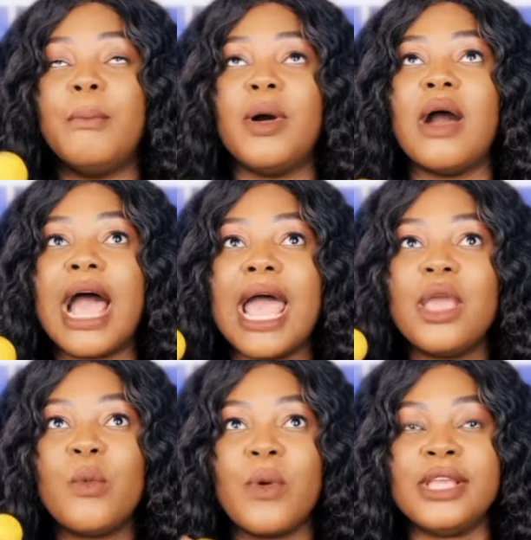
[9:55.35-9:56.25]
But
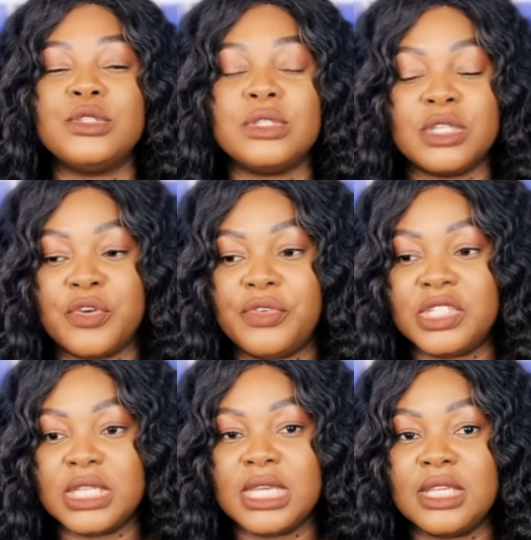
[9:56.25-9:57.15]
I went to
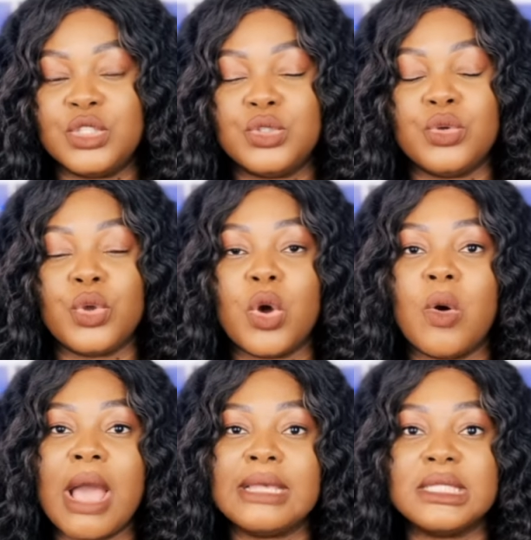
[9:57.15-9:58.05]
Selfridges to
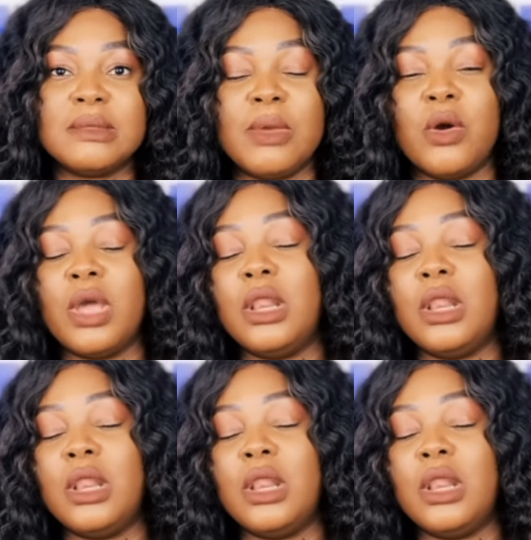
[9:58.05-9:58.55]
go and smell